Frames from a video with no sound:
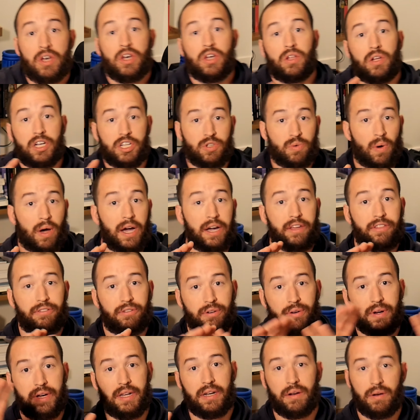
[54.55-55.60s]
let's walk
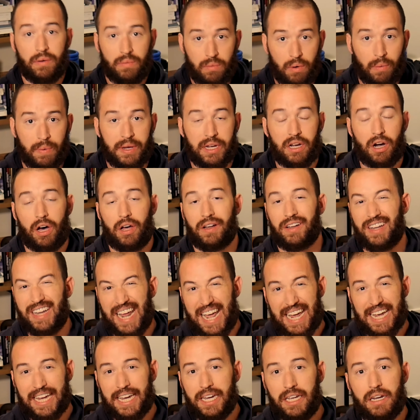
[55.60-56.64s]
through it, what we call
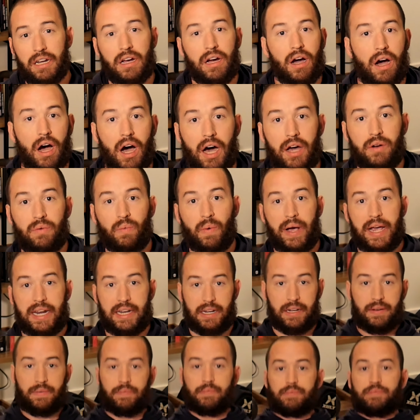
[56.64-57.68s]
naked,
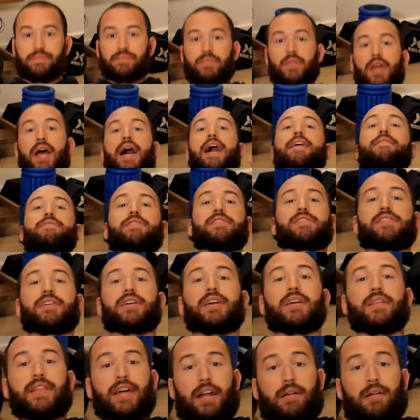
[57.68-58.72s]
unweighted. Everything that